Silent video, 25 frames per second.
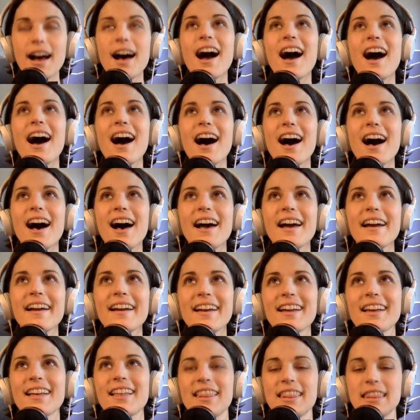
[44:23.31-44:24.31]

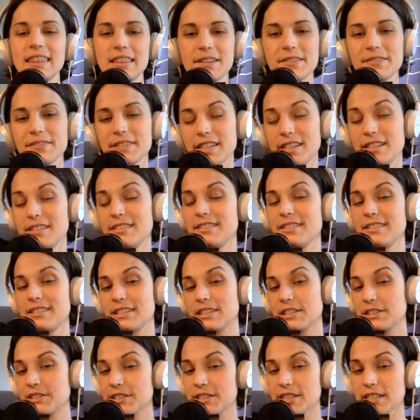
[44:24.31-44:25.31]
I love it.
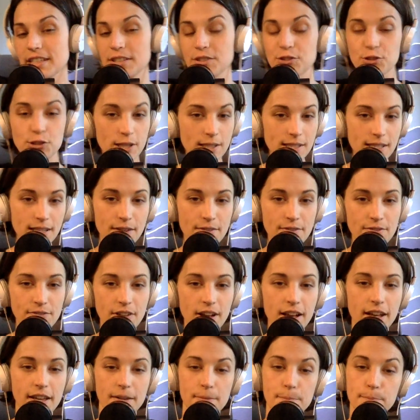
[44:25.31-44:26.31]
Seriously, just have
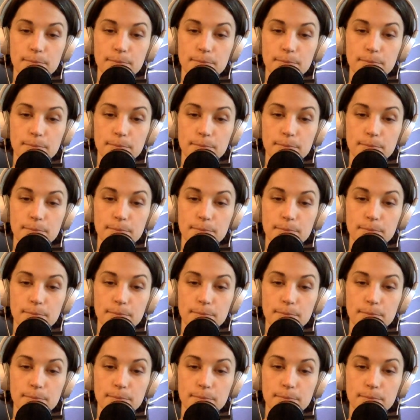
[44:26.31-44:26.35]
fun.